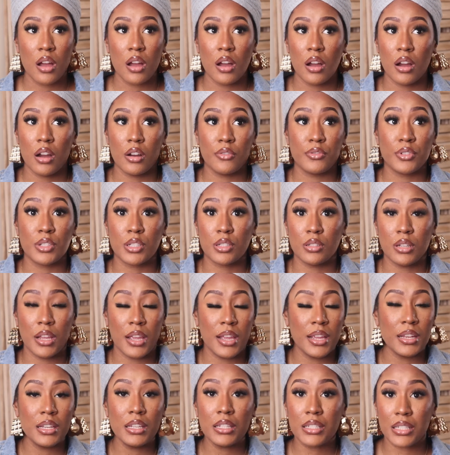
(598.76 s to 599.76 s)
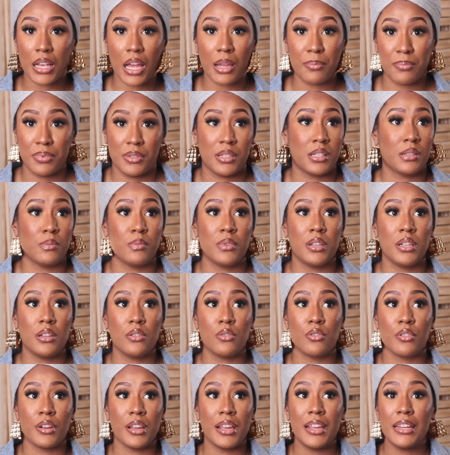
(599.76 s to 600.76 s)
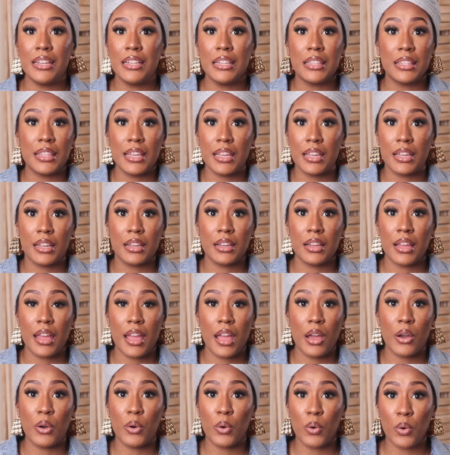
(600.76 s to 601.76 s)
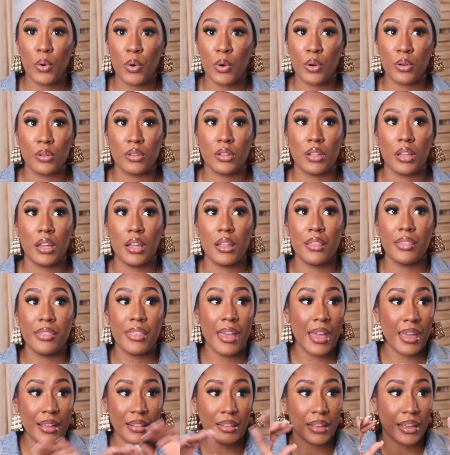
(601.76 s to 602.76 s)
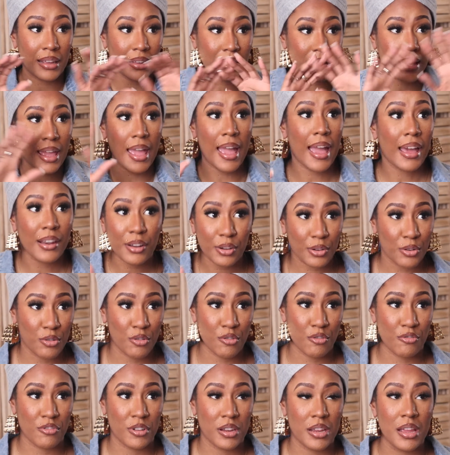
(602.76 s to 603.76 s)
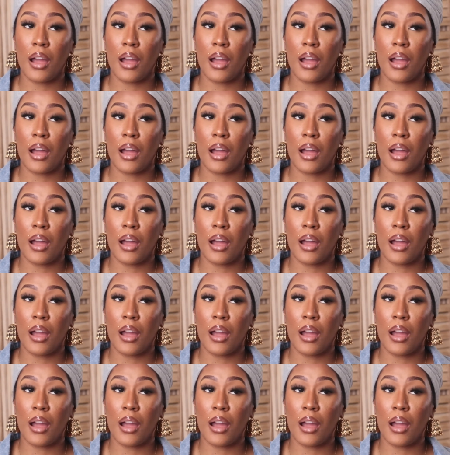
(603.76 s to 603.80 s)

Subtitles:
of any type of sweet or anything at all in that like category,